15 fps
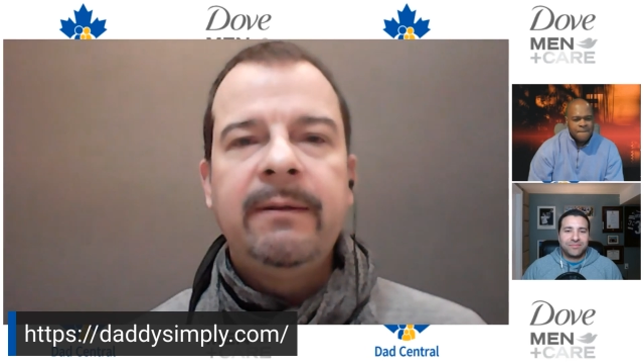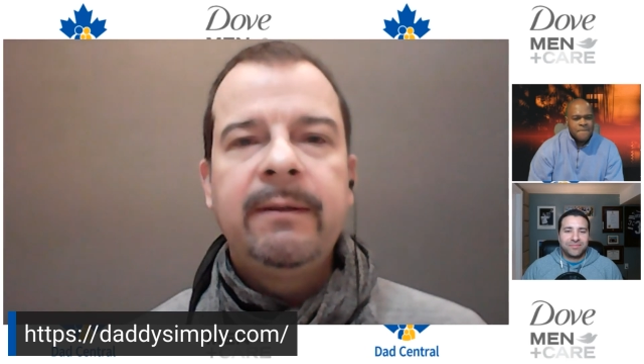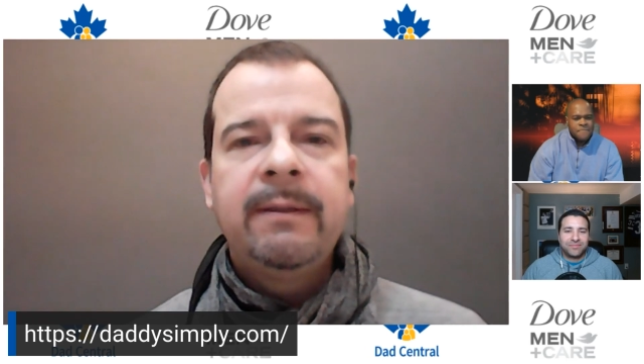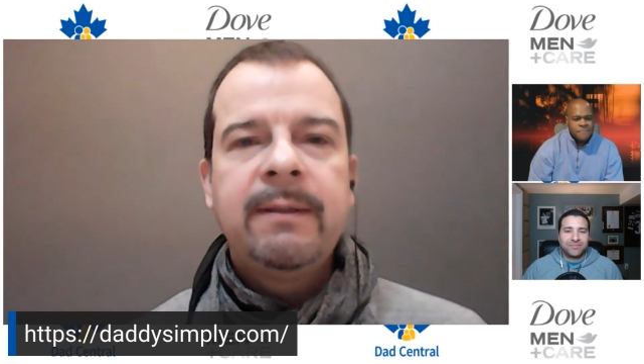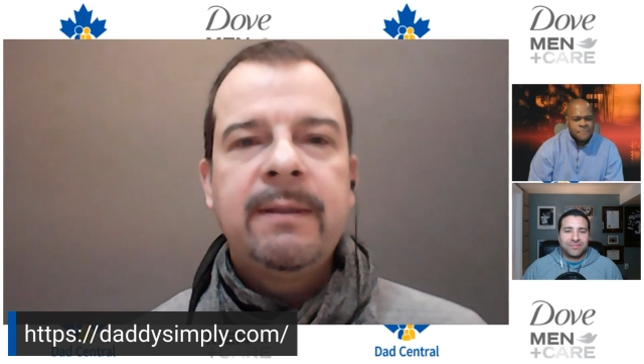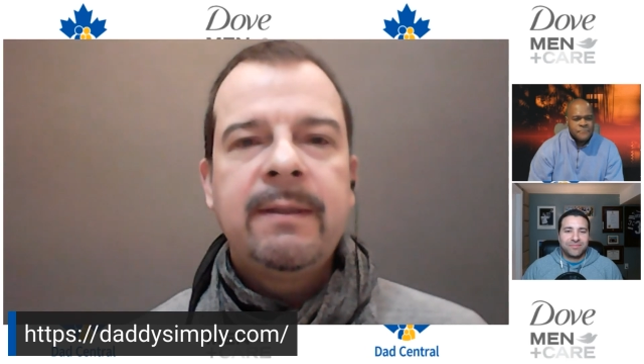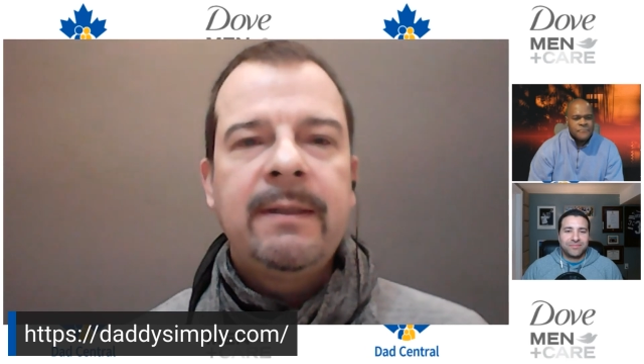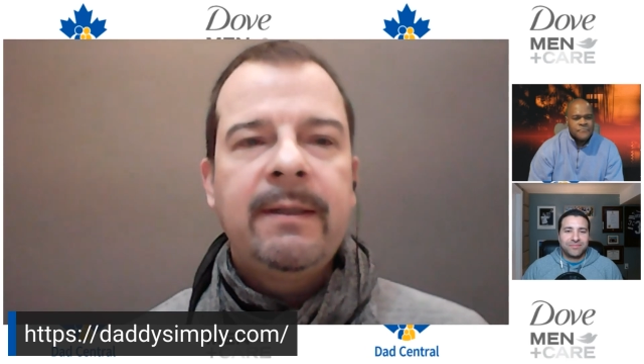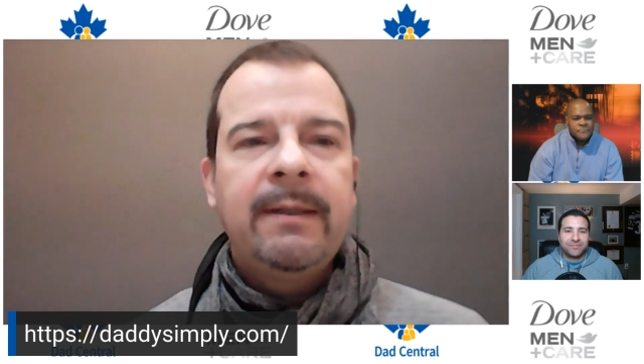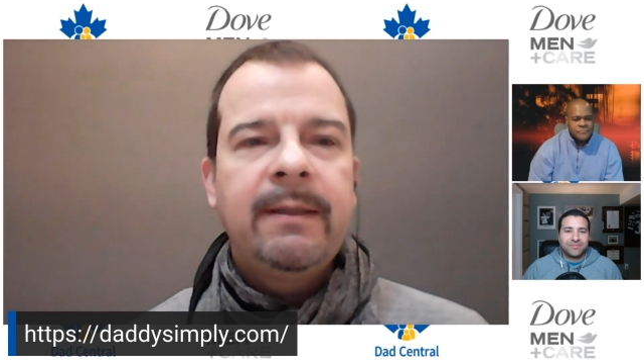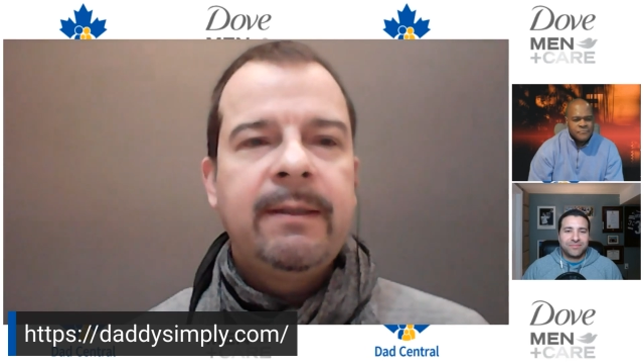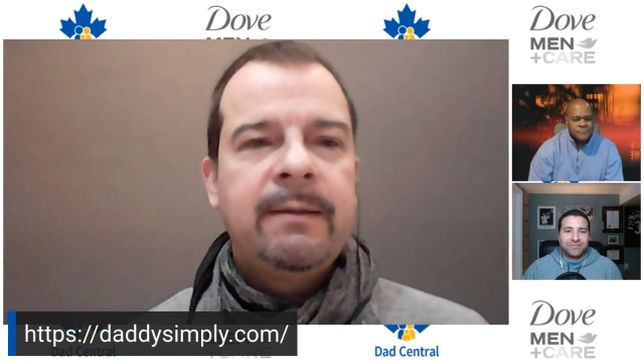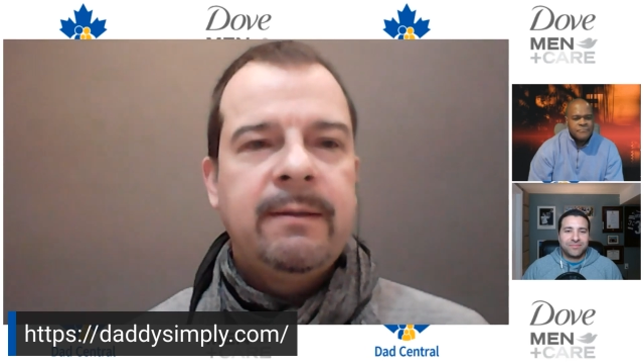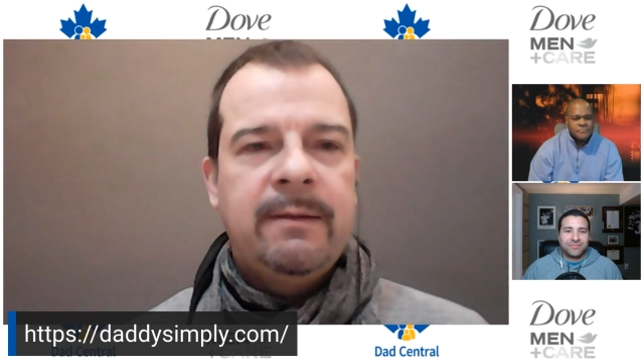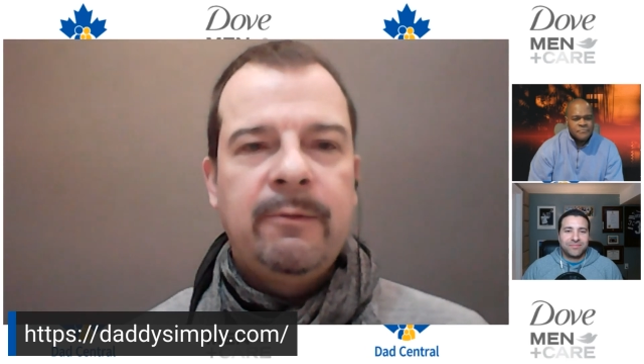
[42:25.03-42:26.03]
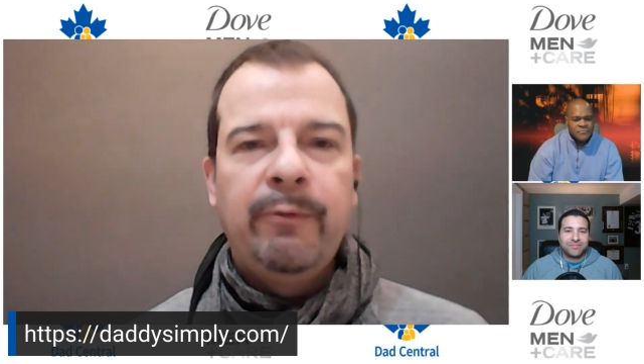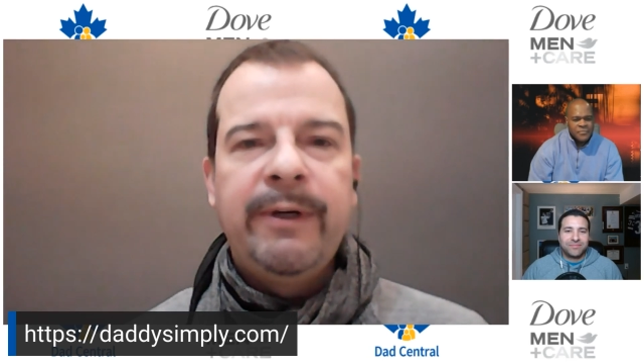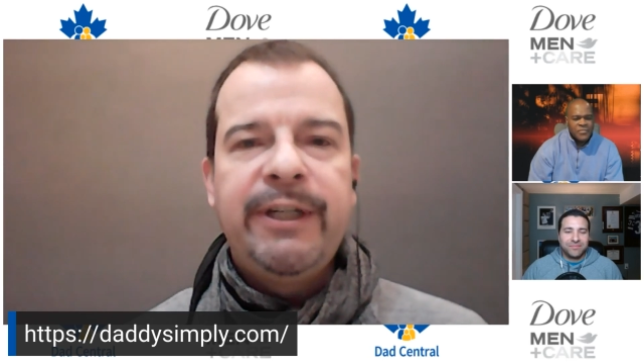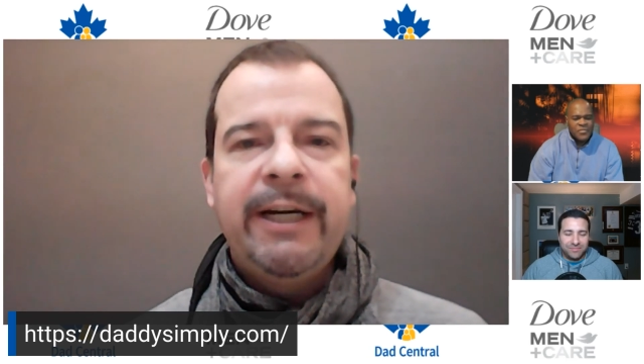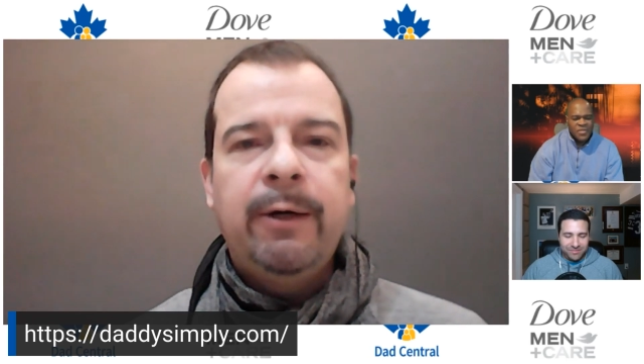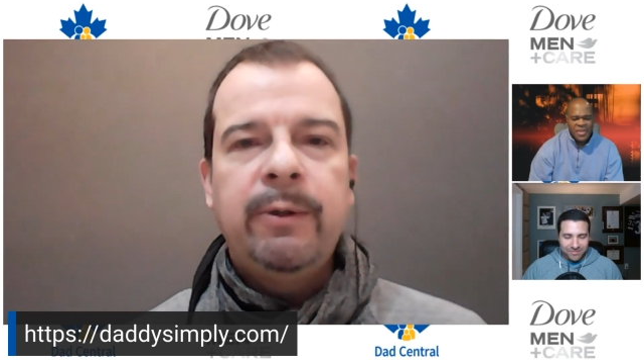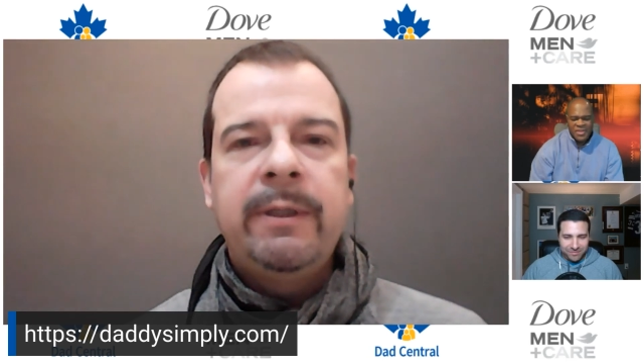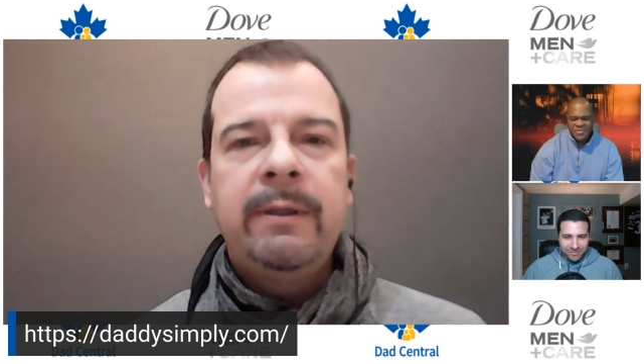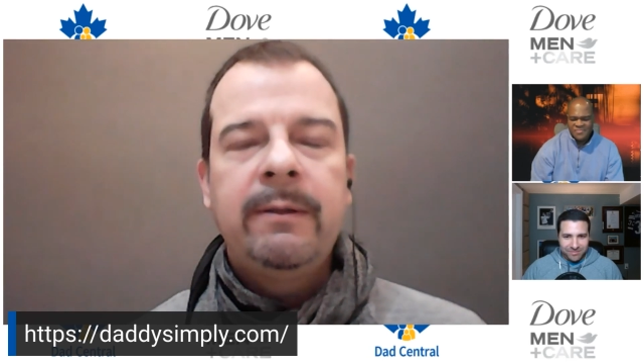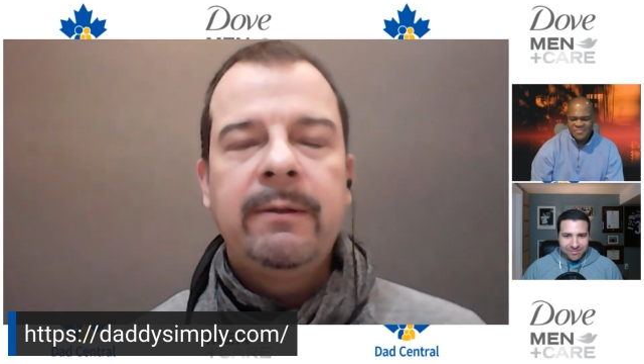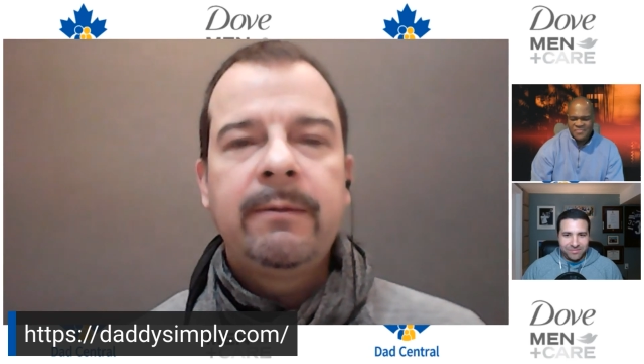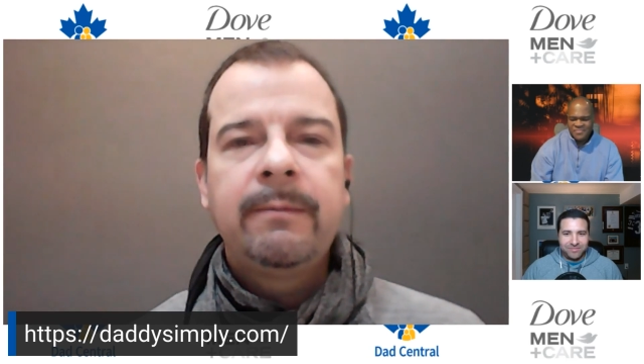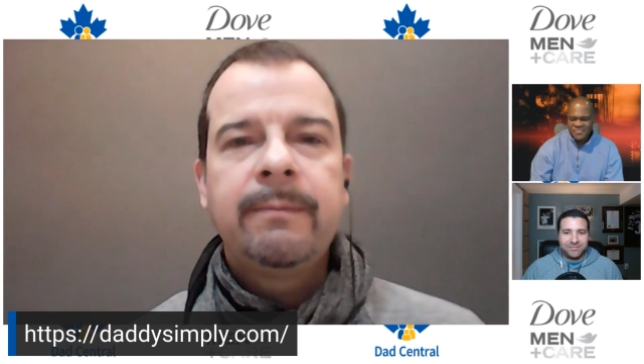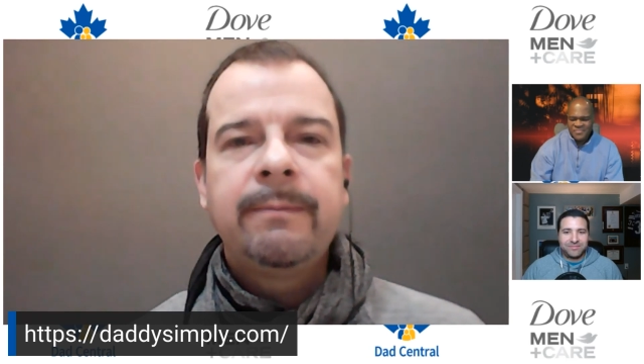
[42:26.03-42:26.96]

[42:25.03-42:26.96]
and reach out.